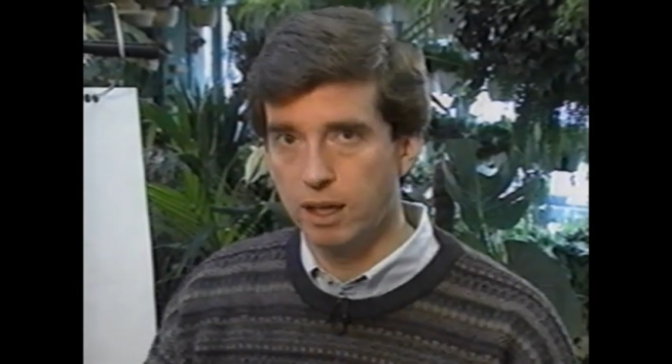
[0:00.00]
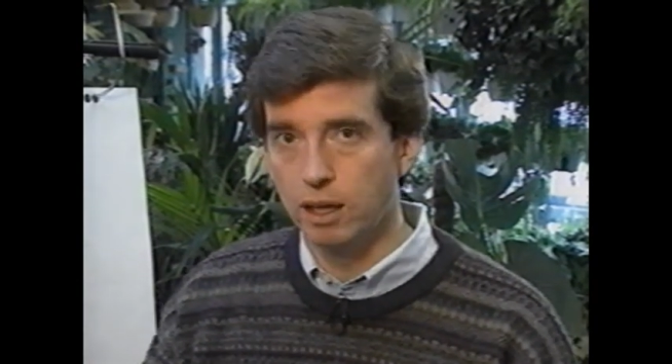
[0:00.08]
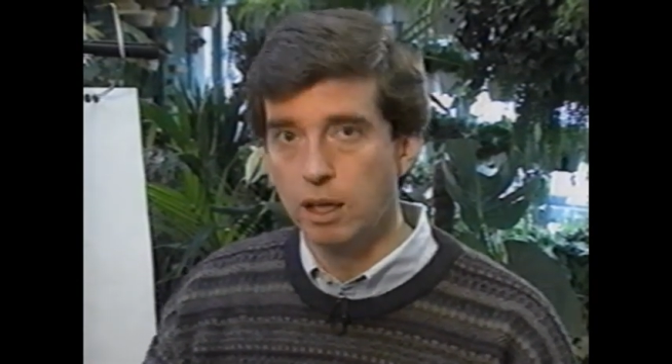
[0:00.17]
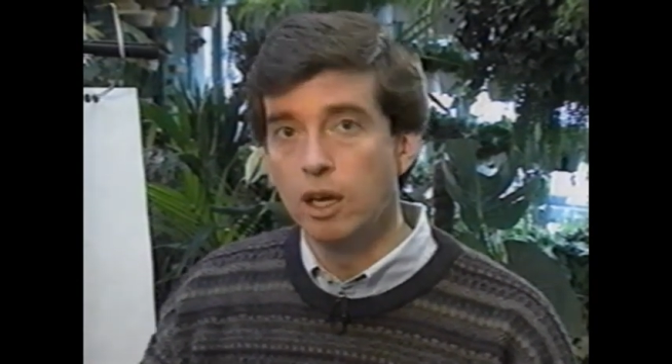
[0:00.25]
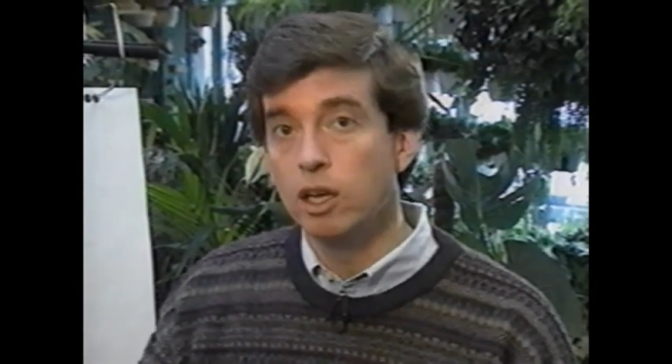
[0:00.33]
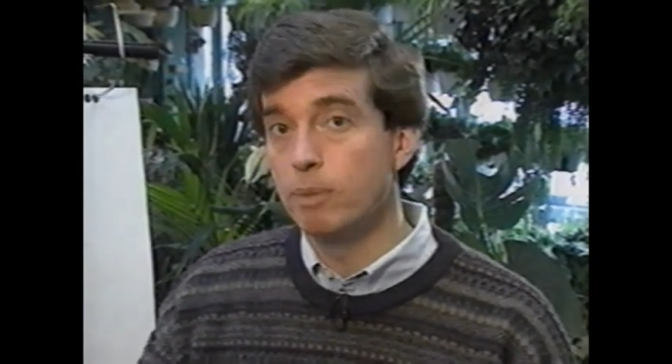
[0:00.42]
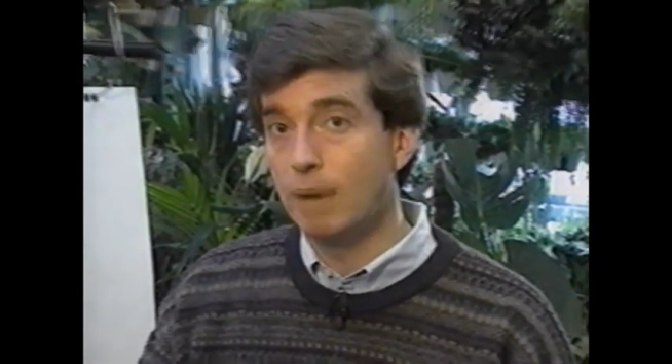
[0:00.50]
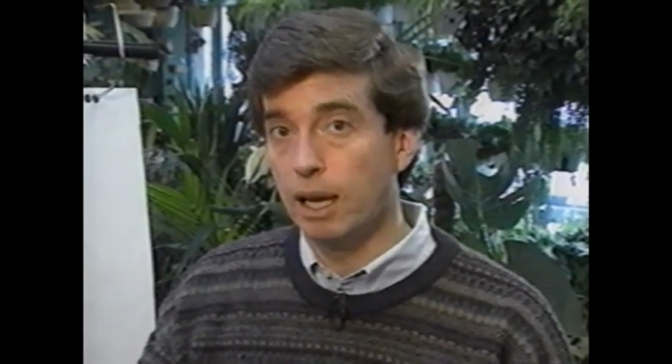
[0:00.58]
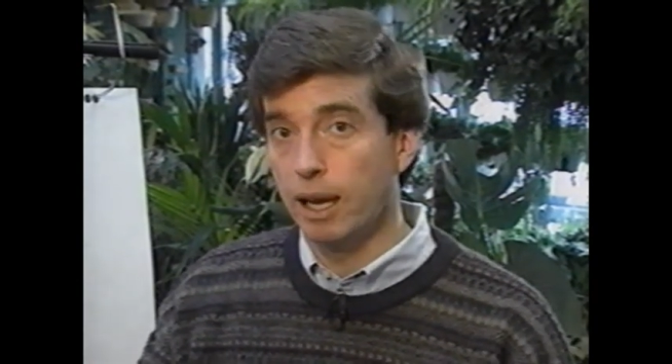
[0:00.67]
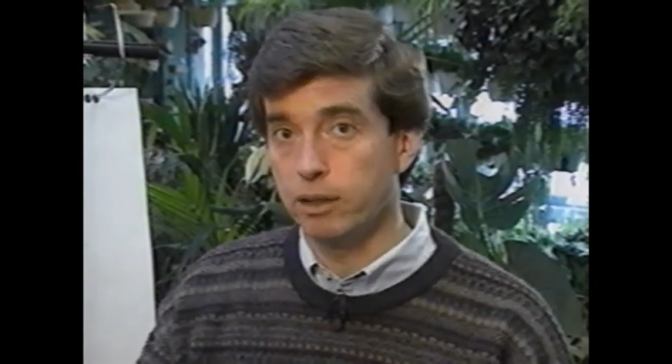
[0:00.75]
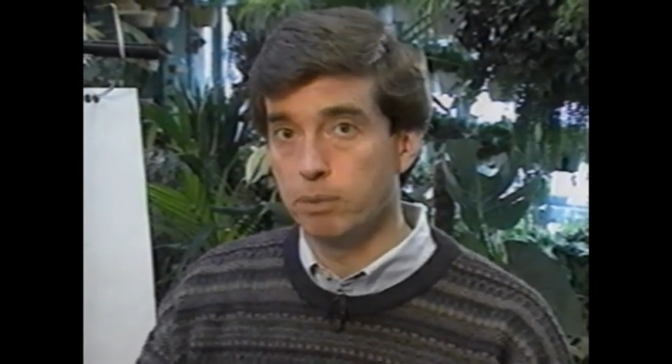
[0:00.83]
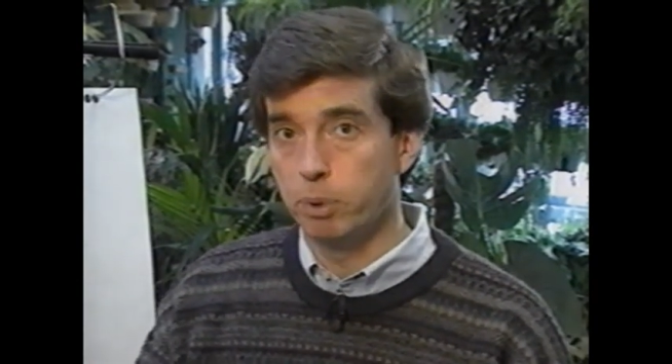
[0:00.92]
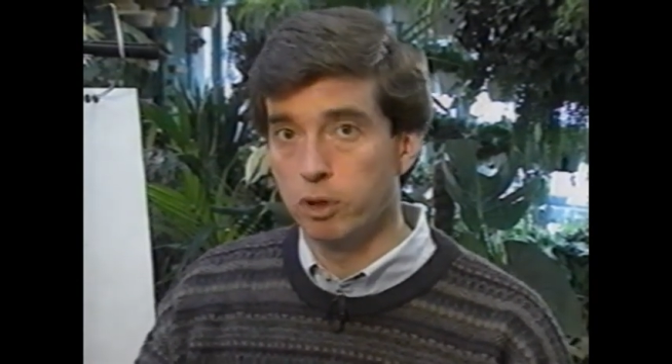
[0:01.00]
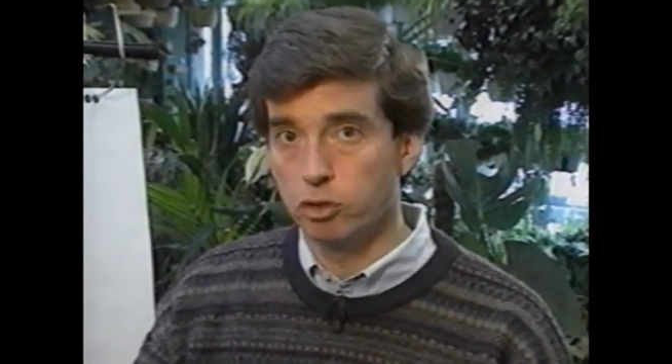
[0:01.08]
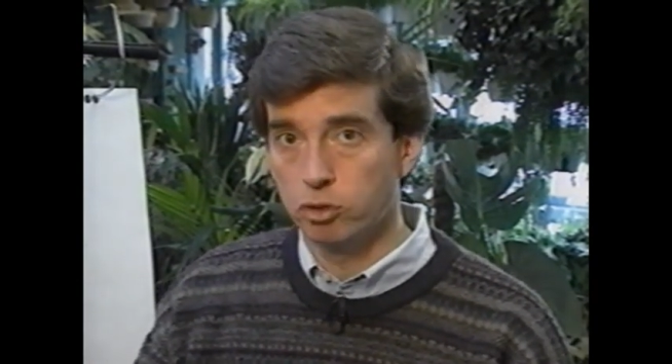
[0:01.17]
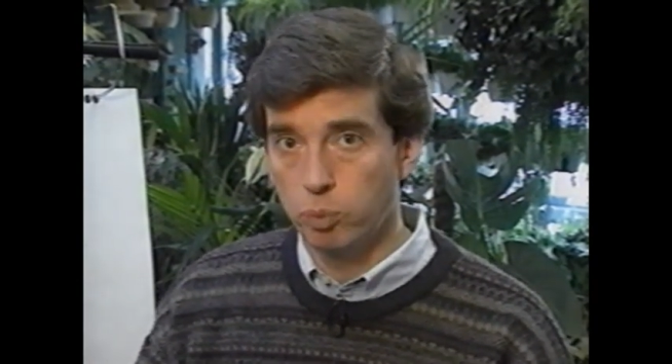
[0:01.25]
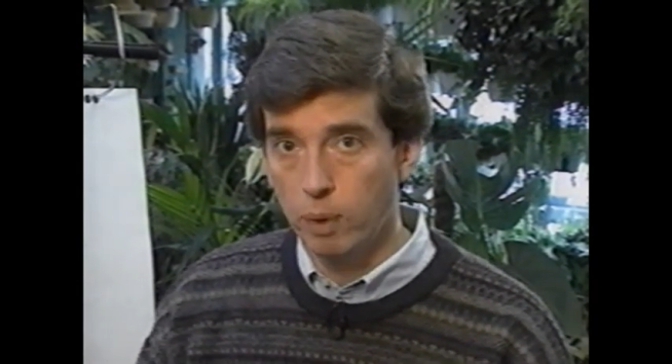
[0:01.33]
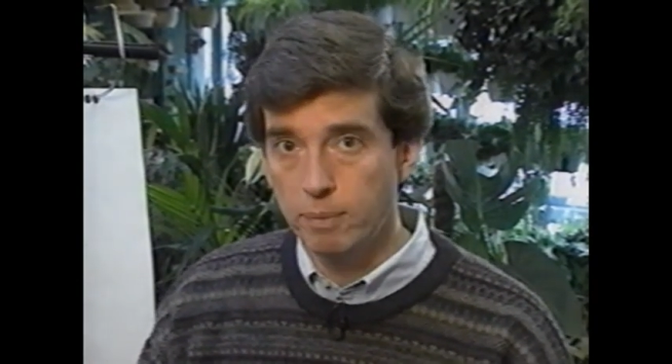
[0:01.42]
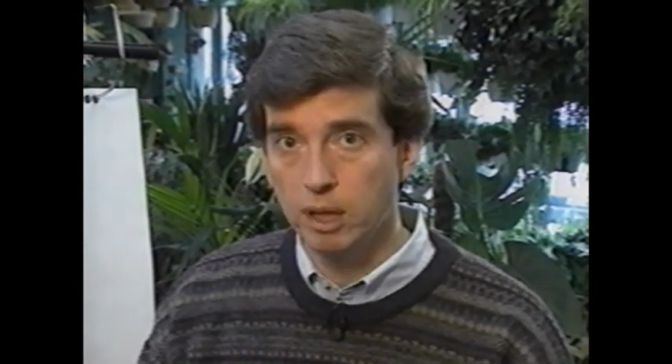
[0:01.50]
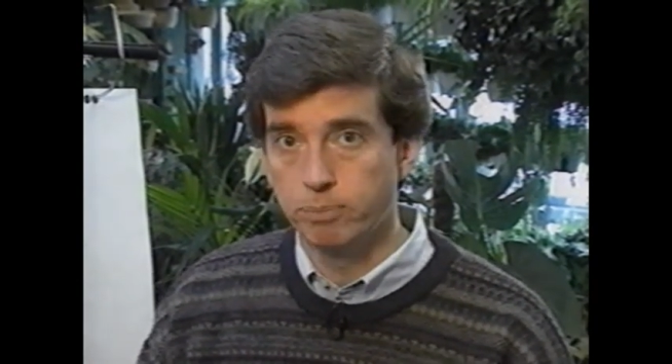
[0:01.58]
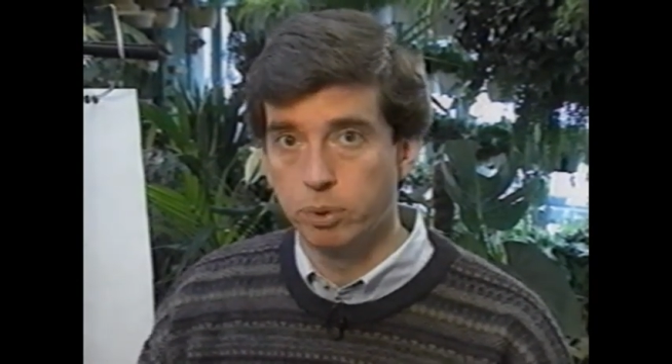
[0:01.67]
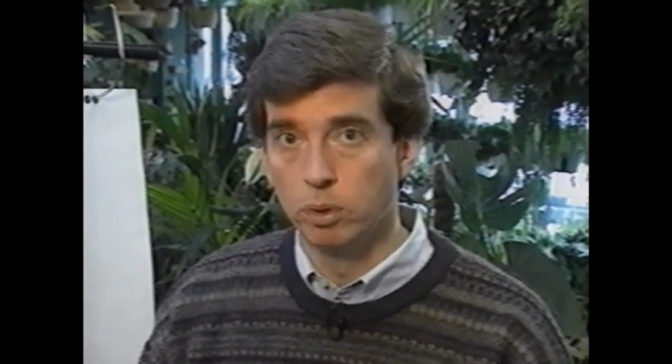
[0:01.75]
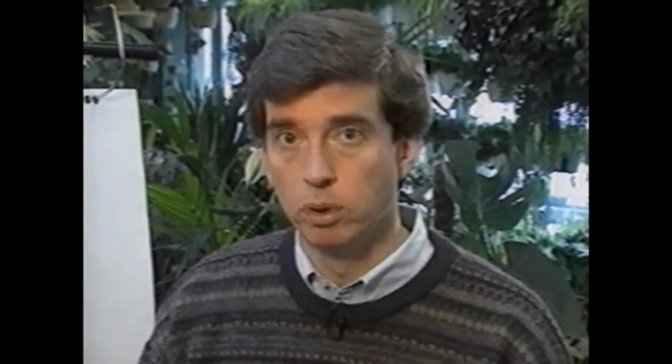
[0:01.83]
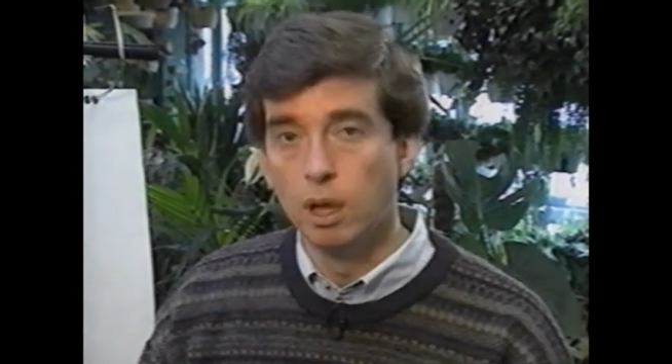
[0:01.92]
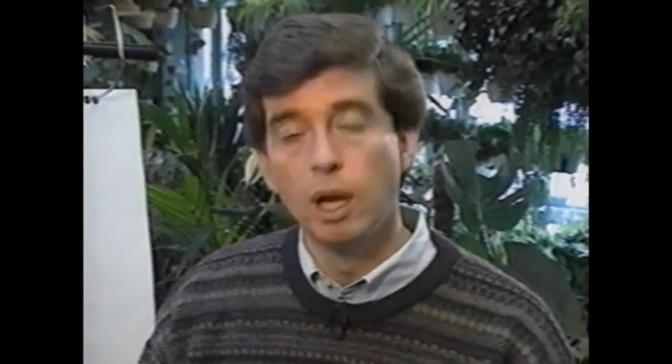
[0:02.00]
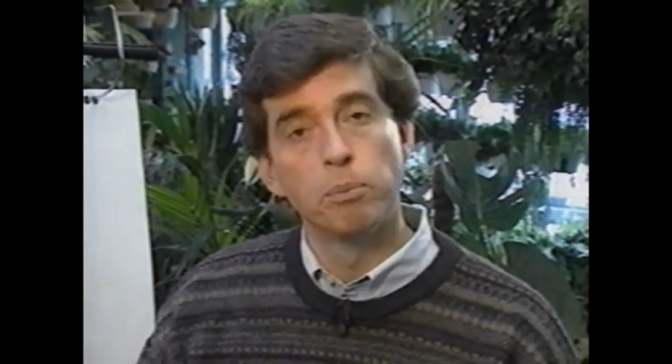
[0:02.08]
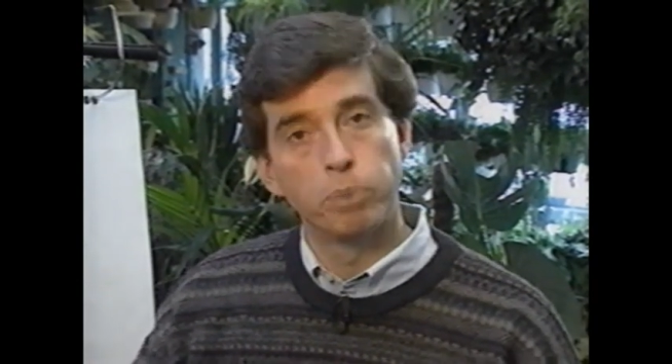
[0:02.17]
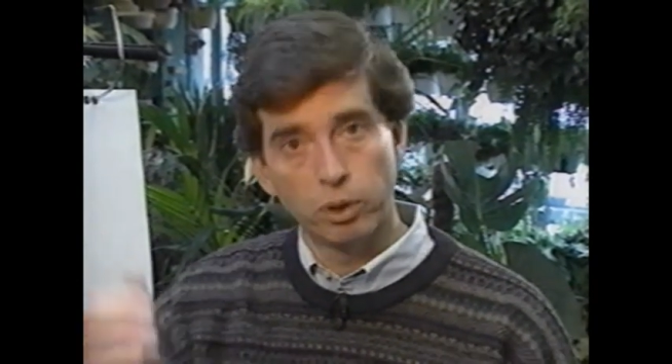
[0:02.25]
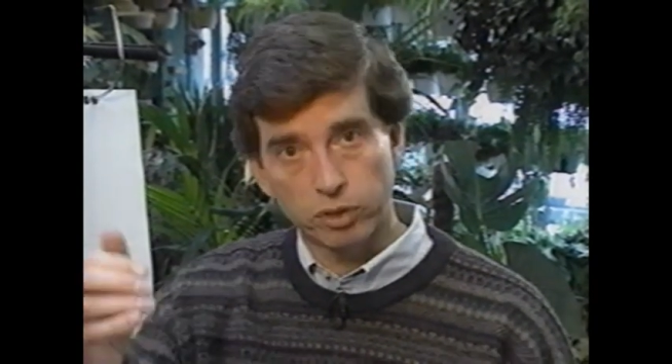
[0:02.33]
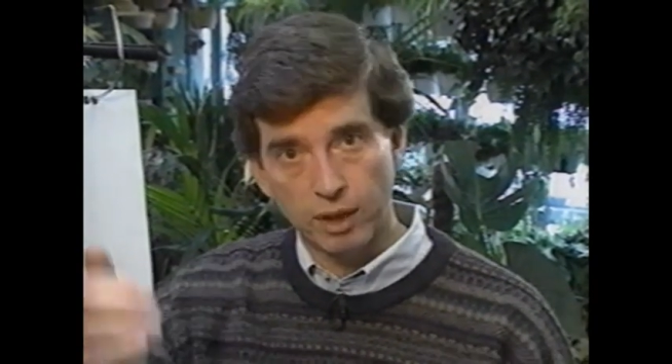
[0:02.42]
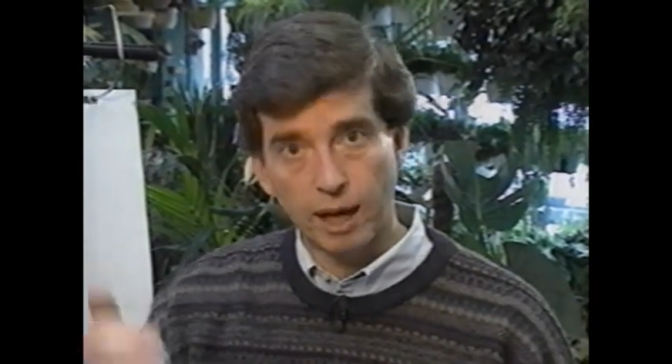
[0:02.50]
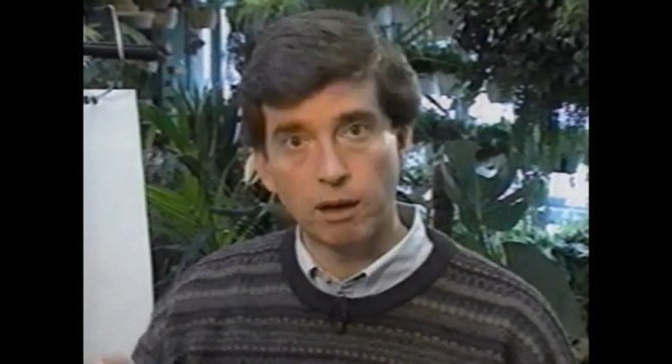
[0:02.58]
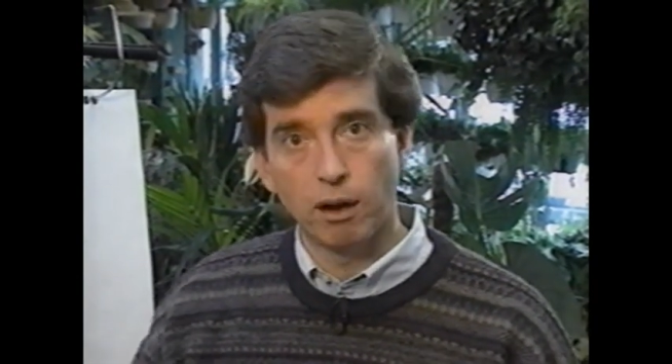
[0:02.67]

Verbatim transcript: you may like to put a swimming pool, put that on